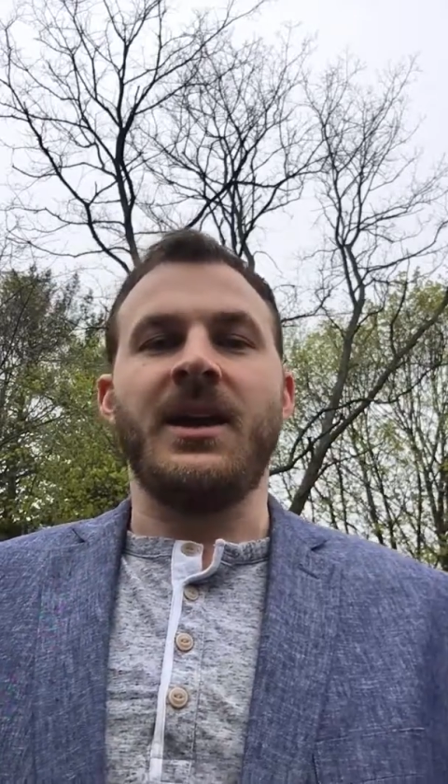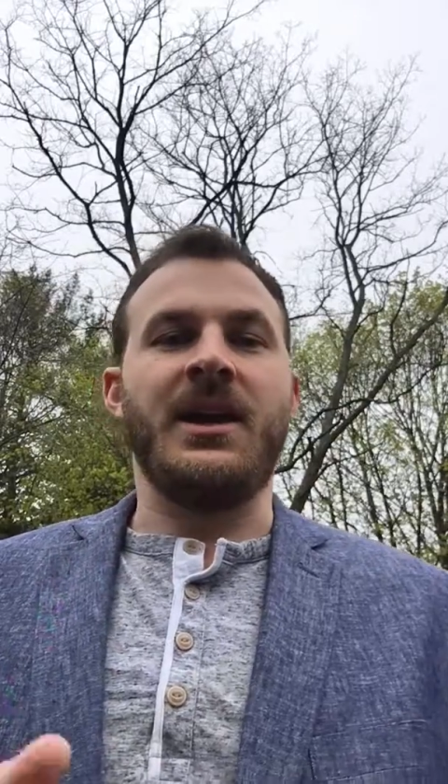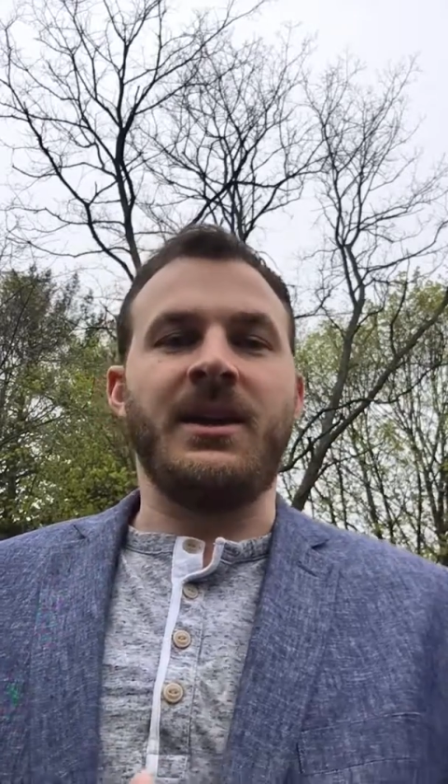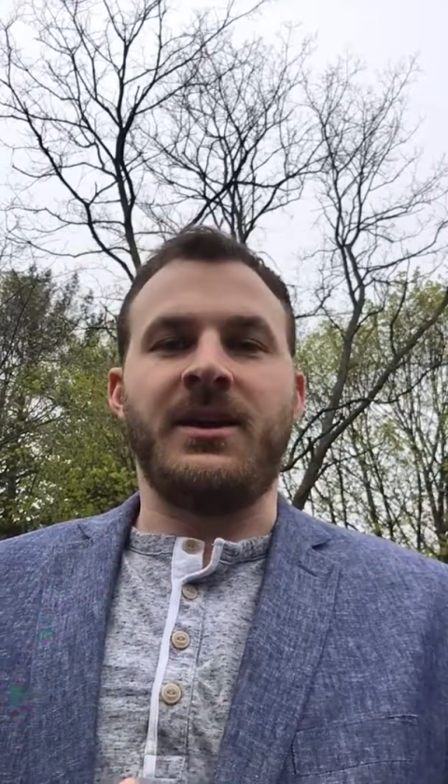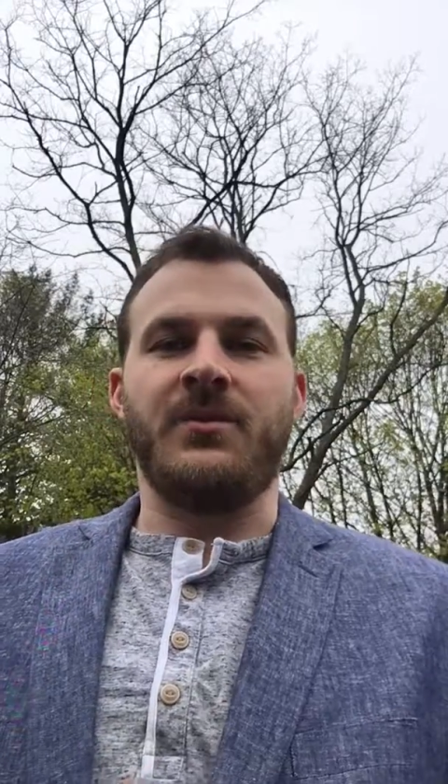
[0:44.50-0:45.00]

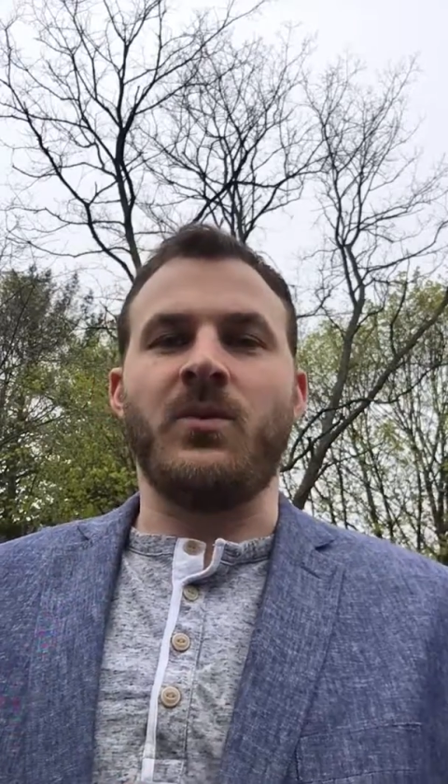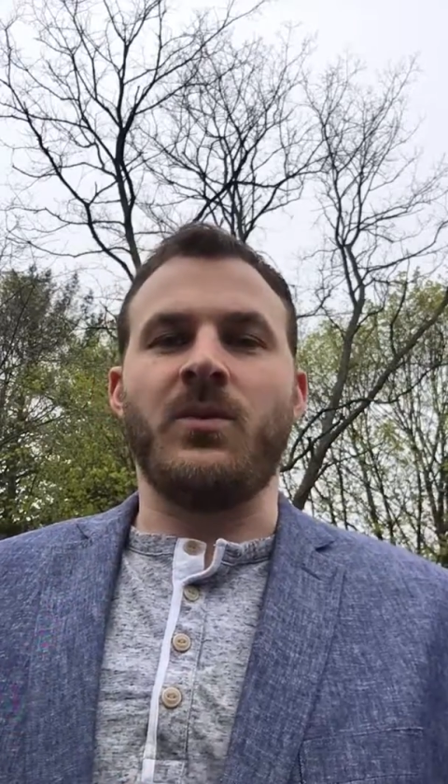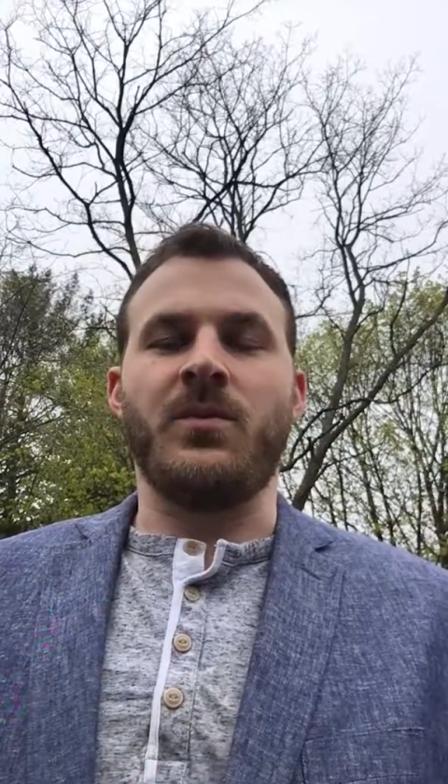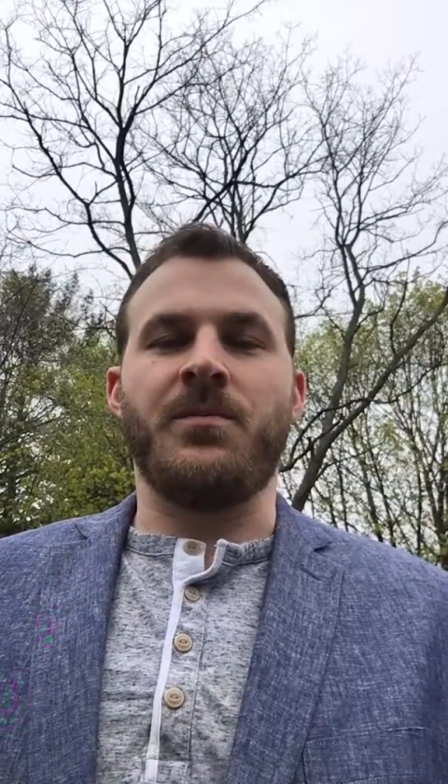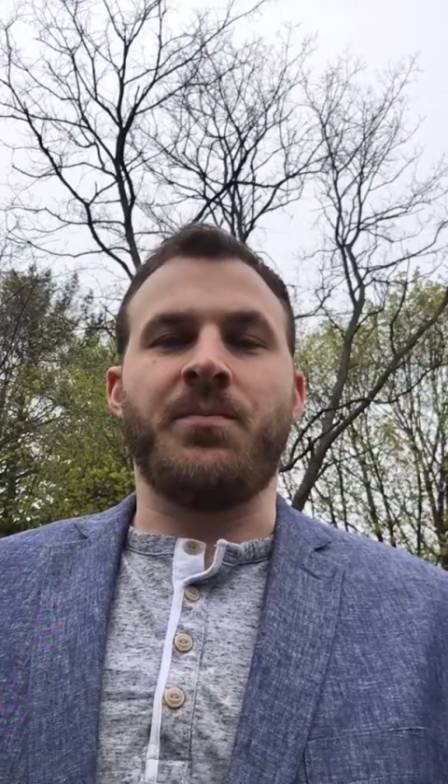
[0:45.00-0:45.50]
he
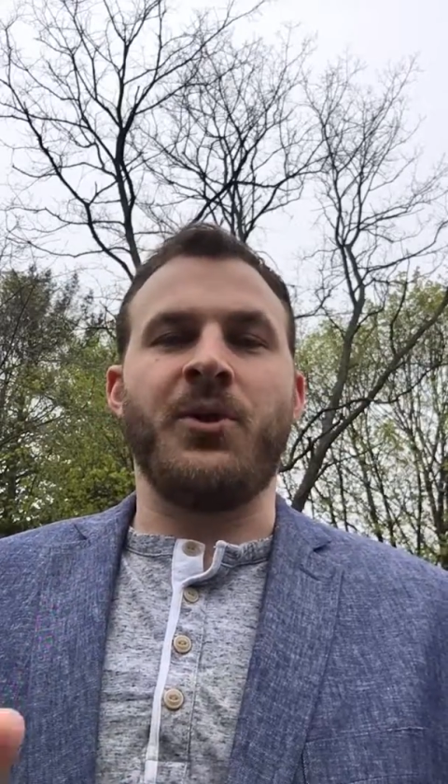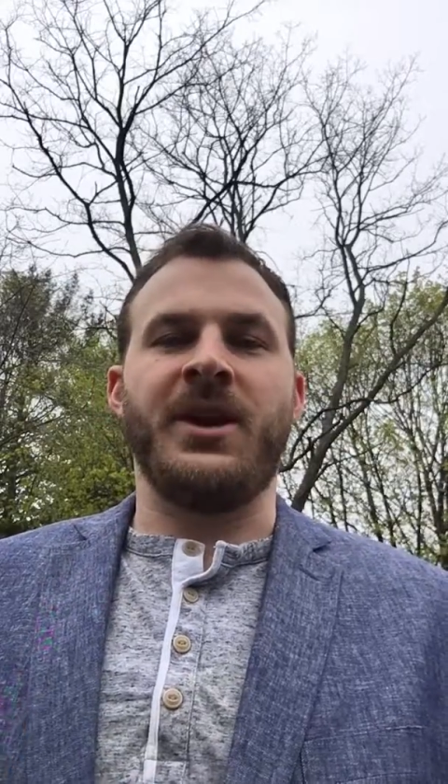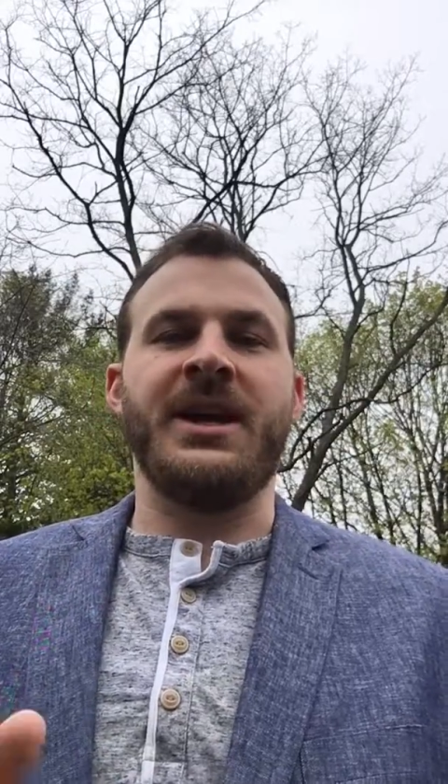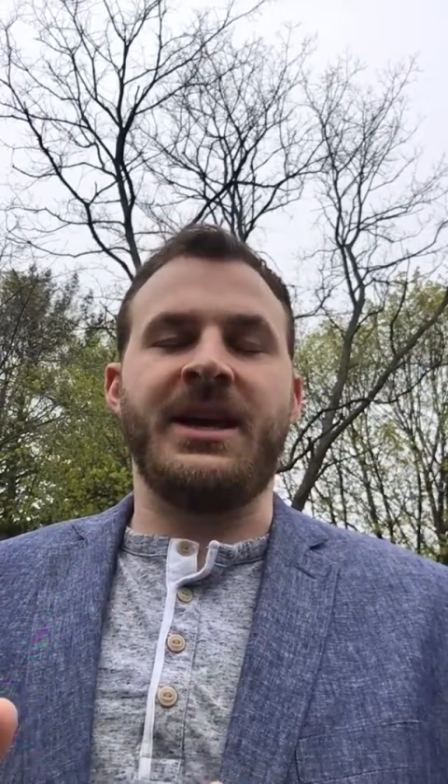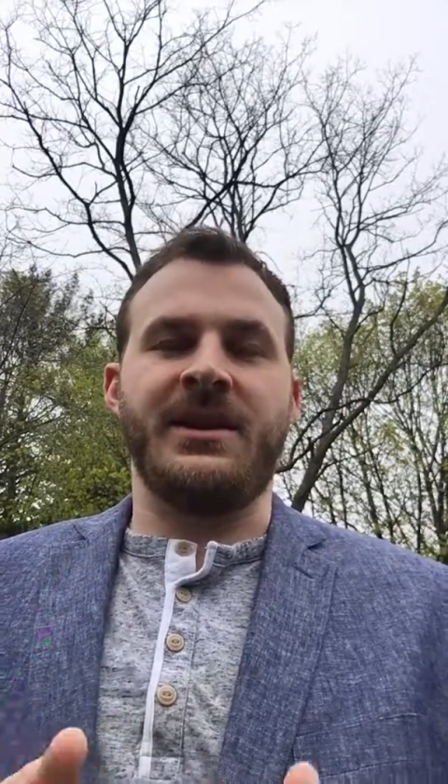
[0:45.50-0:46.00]

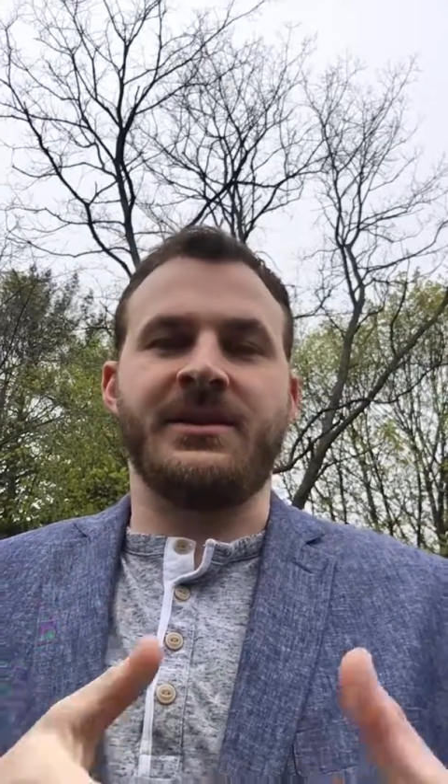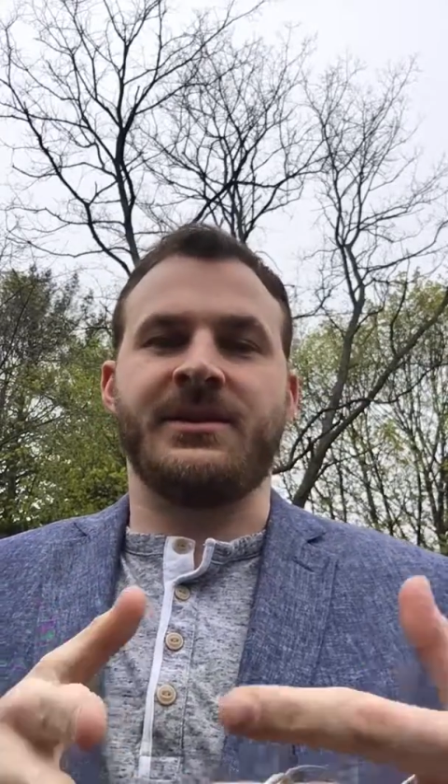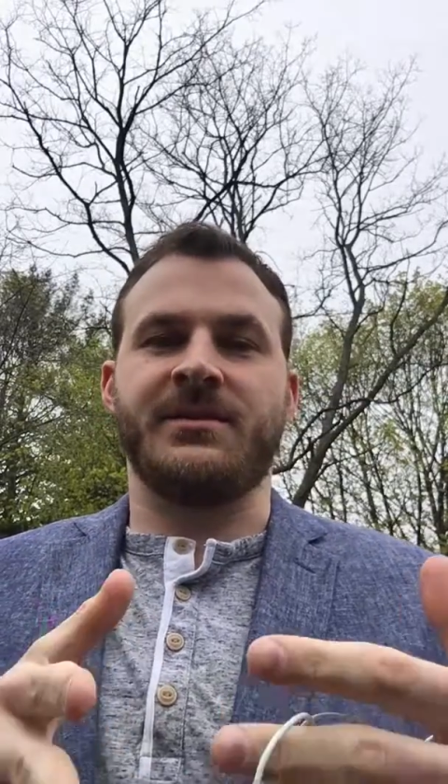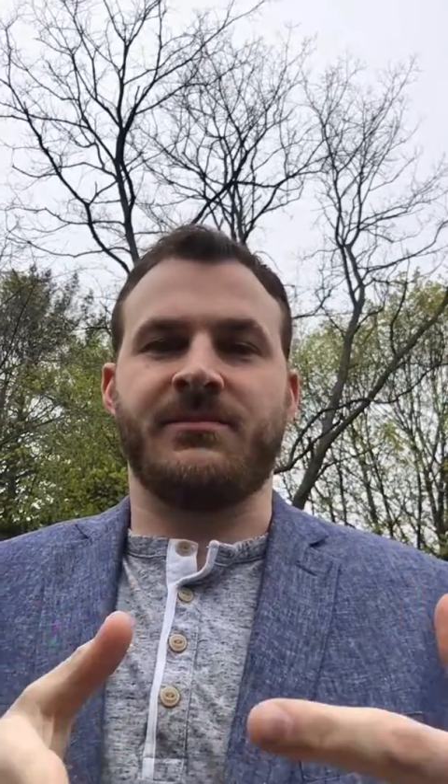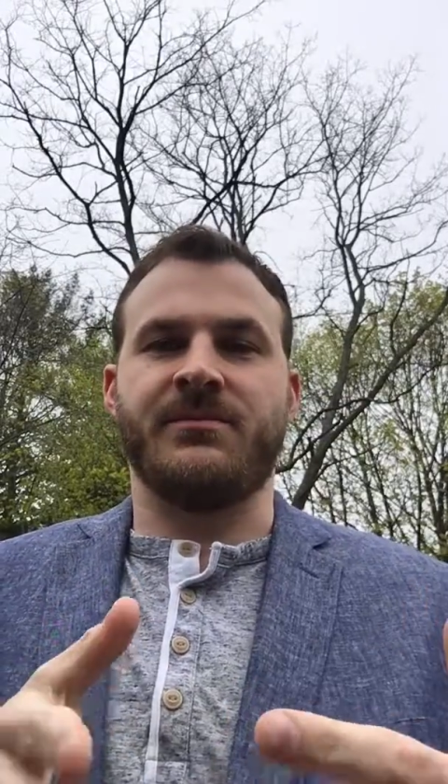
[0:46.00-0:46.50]
put
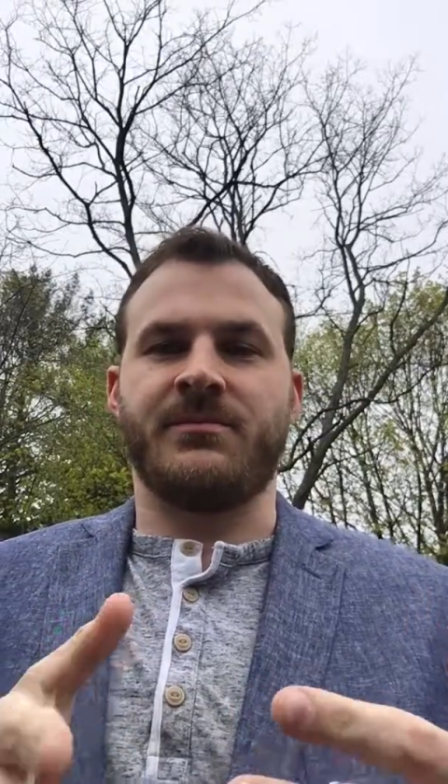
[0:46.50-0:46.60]
his